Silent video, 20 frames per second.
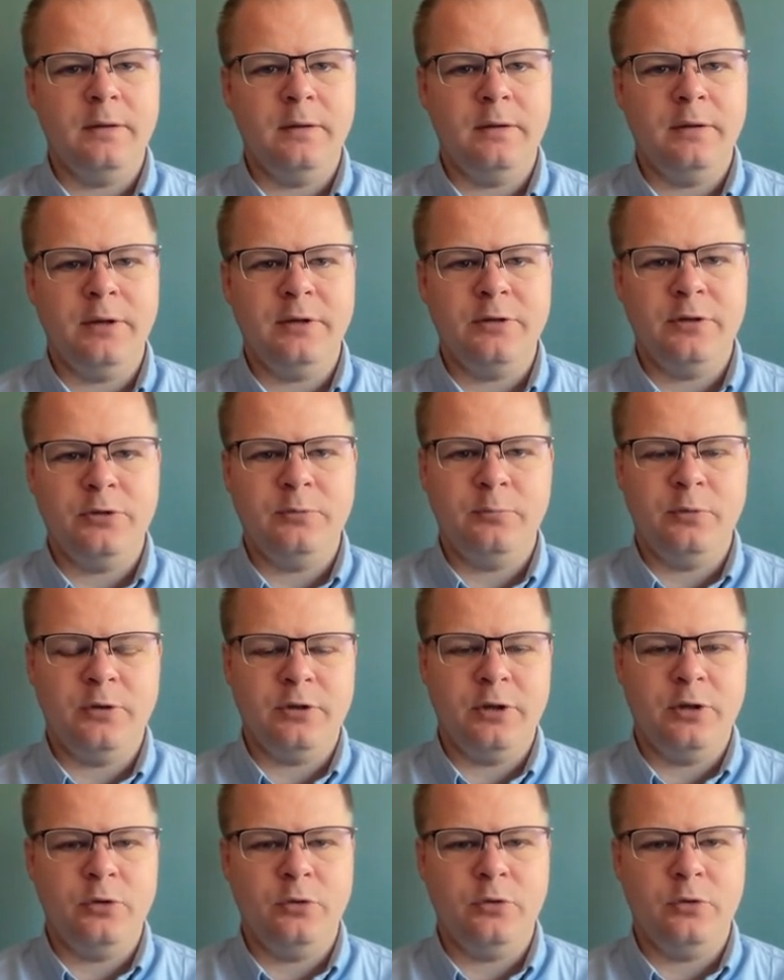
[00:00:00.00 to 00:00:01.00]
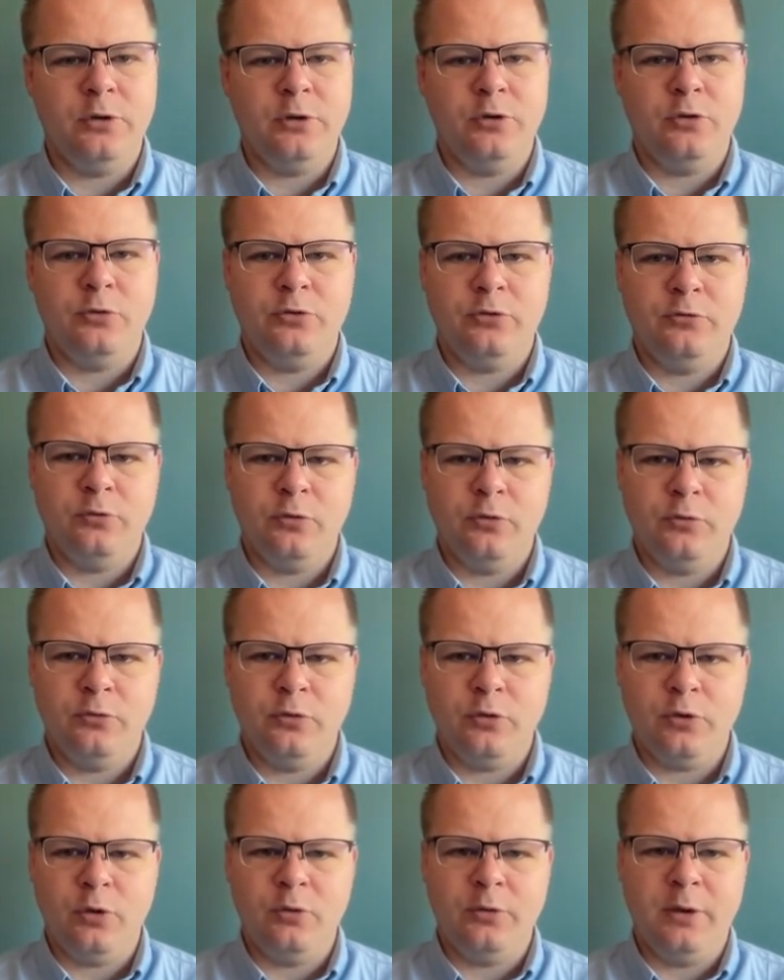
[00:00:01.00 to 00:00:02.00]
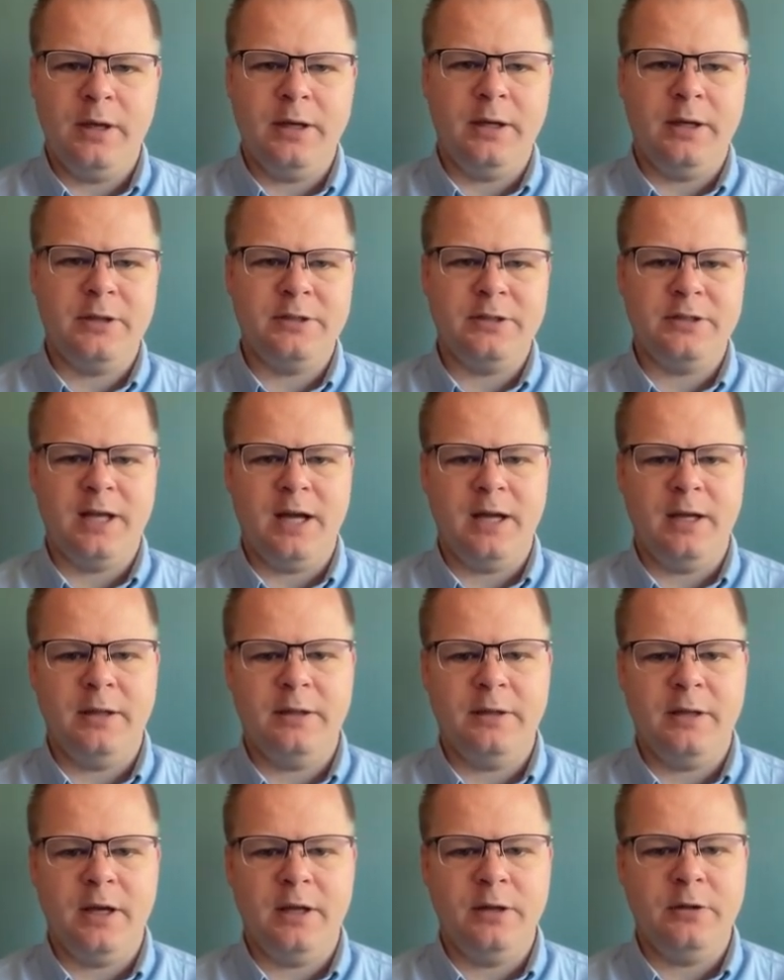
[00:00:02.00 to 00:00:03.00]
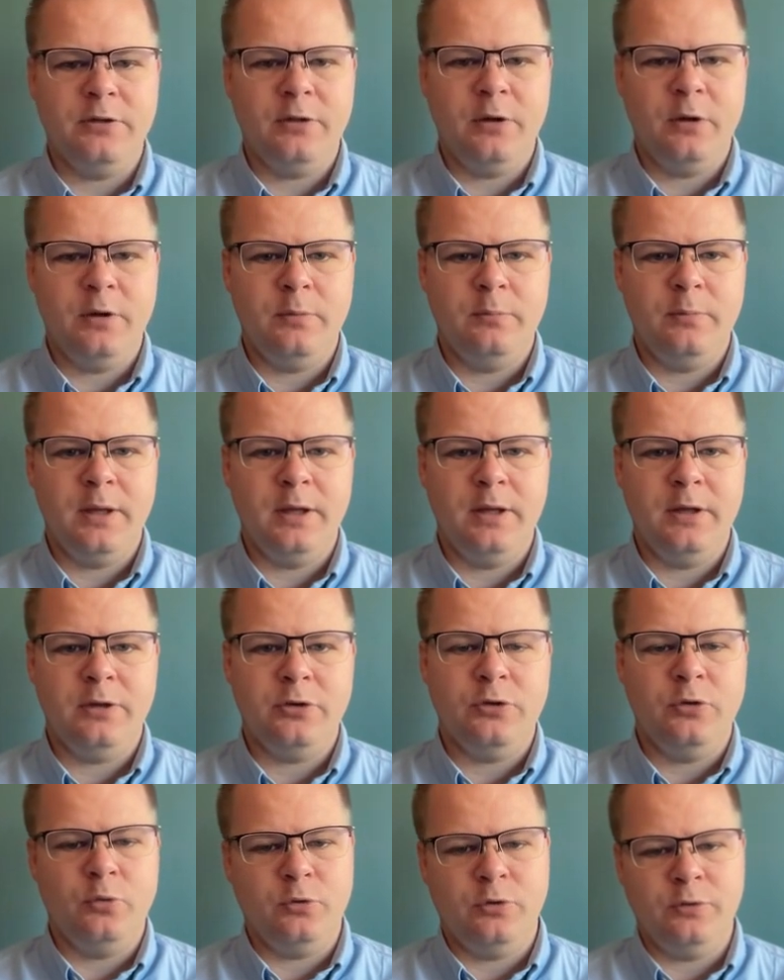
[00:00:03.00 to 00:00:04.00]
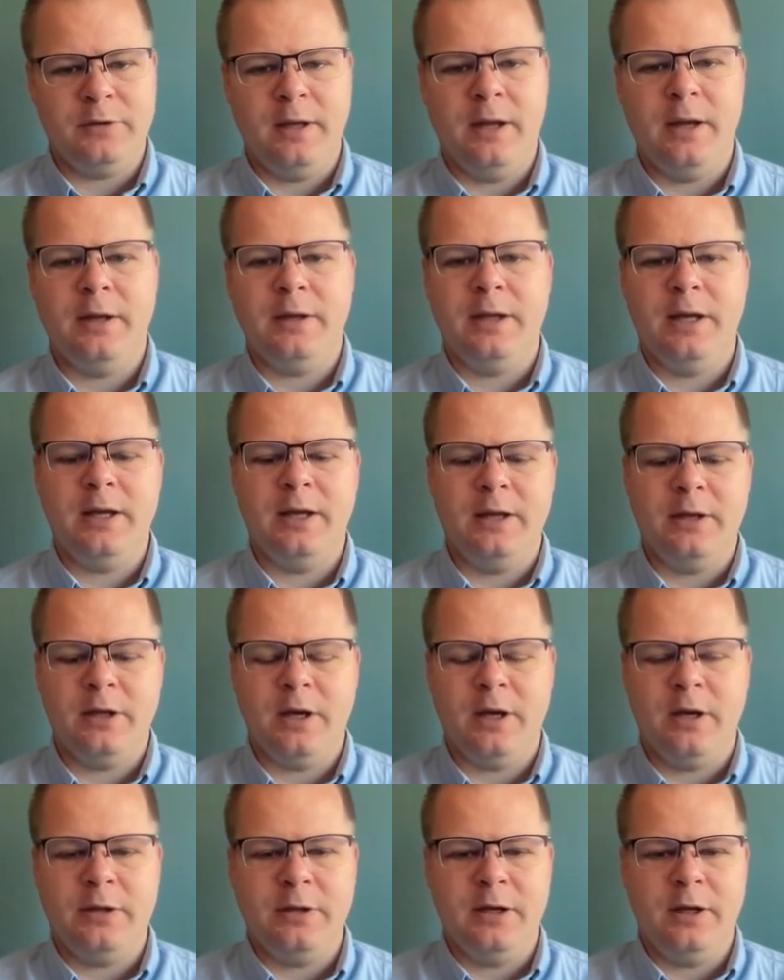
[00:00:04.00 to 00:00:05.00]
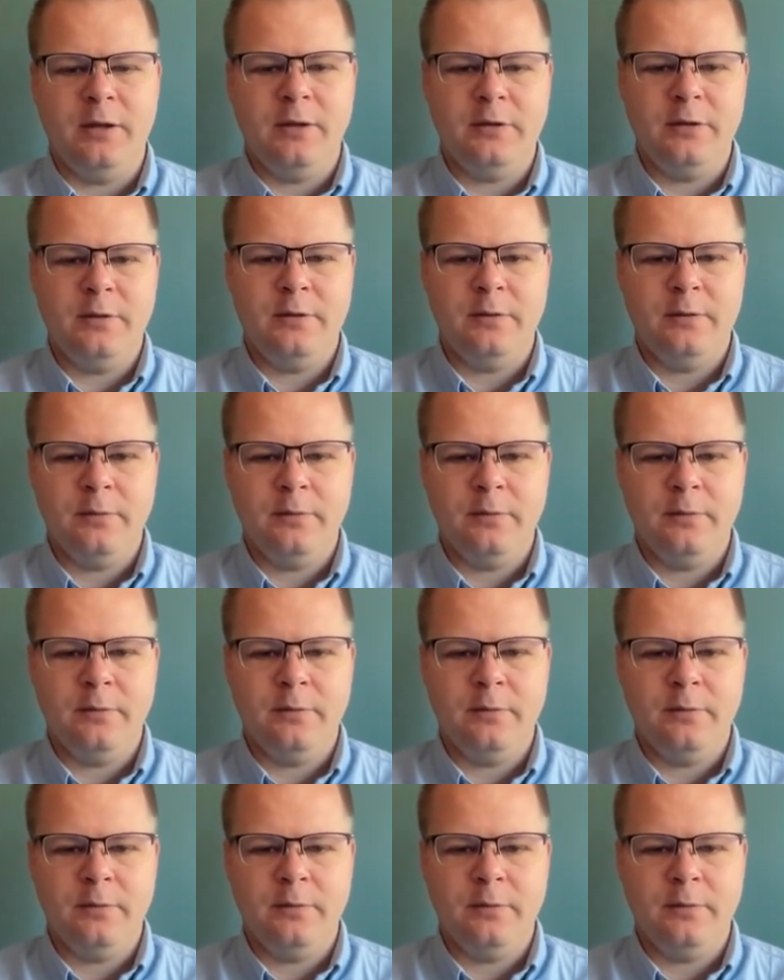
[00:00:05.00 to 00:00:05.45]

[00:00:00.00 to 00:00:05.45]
This is particularly useful for locating static text on a page or validating content.